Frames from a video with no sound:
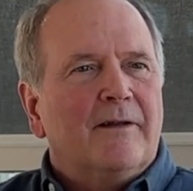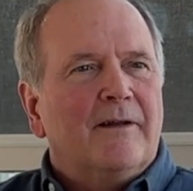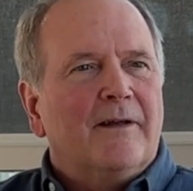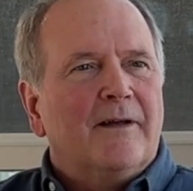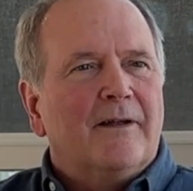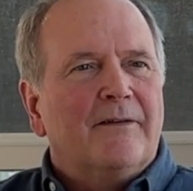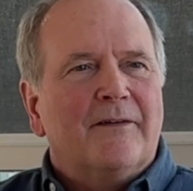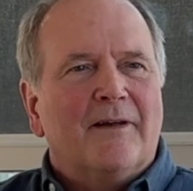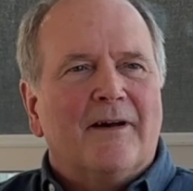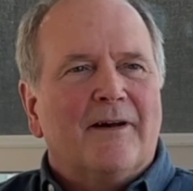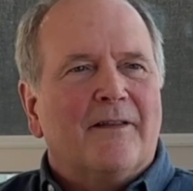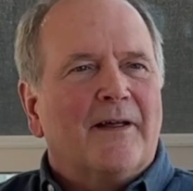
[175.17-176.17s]
And
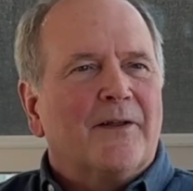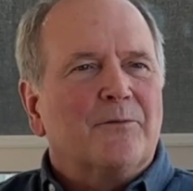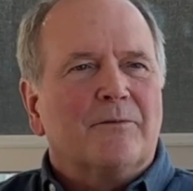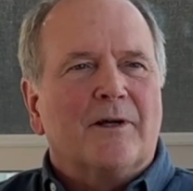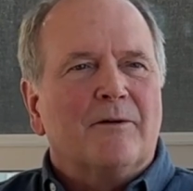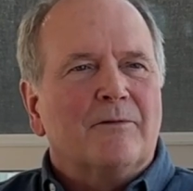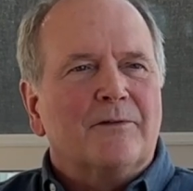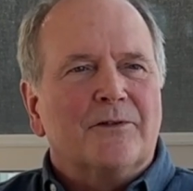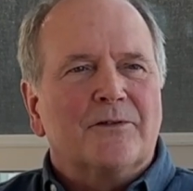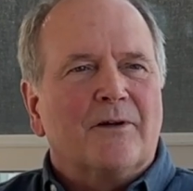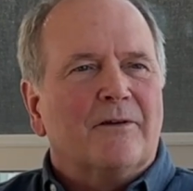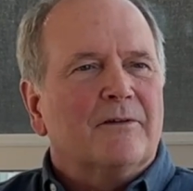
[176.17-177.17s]
that's when I really
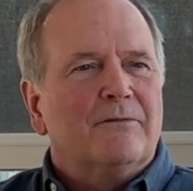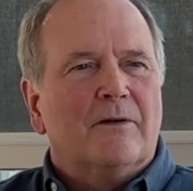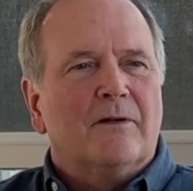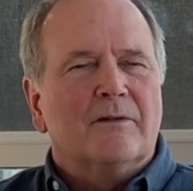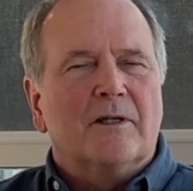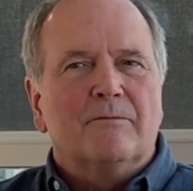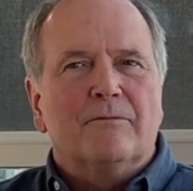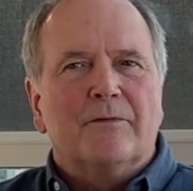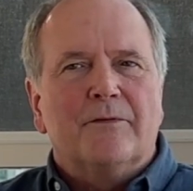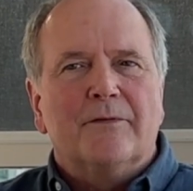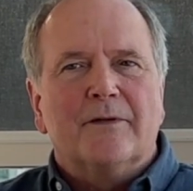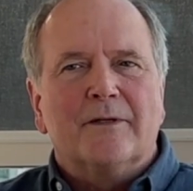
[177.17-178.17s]
started to fall in love with
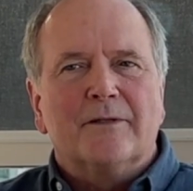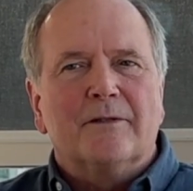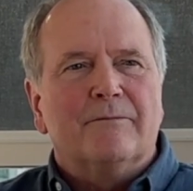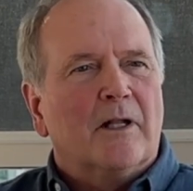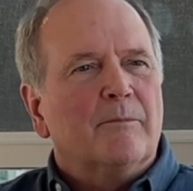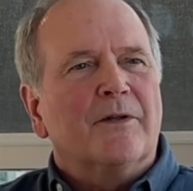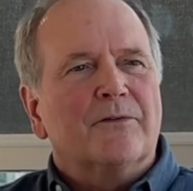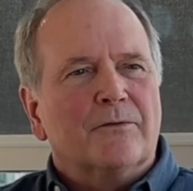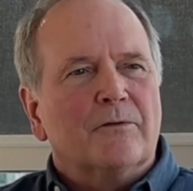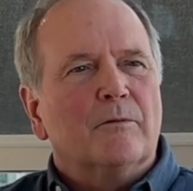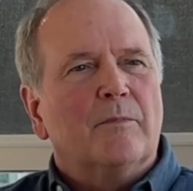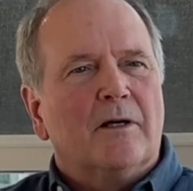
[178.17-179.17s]
developmental
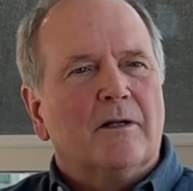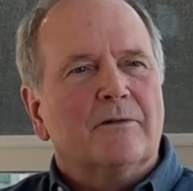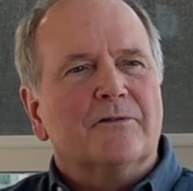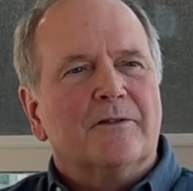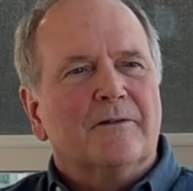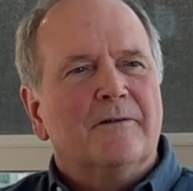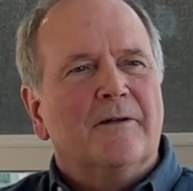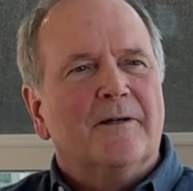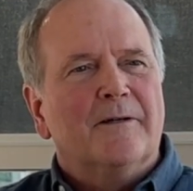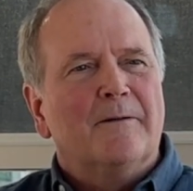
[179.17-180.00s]
neurobiology. Yeah.